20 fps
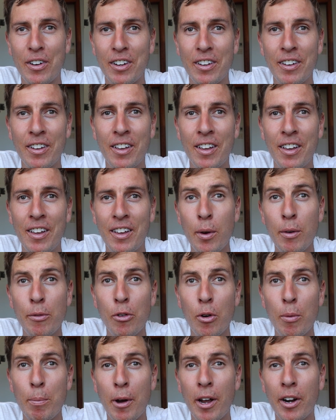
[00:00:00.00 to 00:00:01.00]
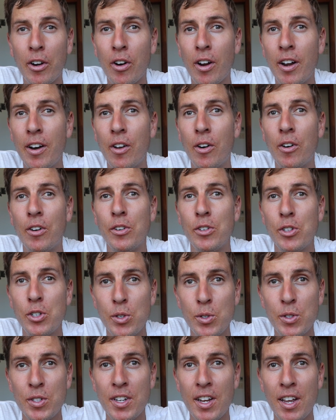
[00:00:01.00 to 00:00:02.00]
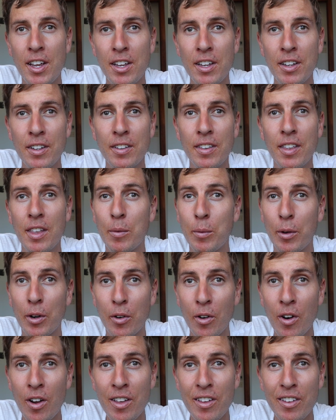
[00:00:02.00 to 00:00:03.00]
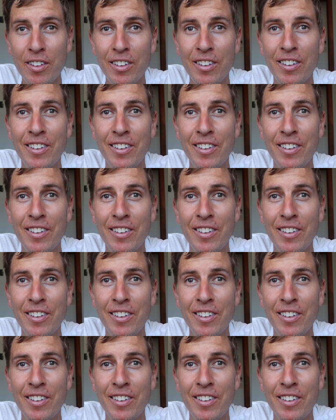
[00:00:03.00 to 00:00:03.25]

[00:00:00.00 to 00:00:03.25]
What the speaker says: And I went for a bike ride on Tuesday, it went alright.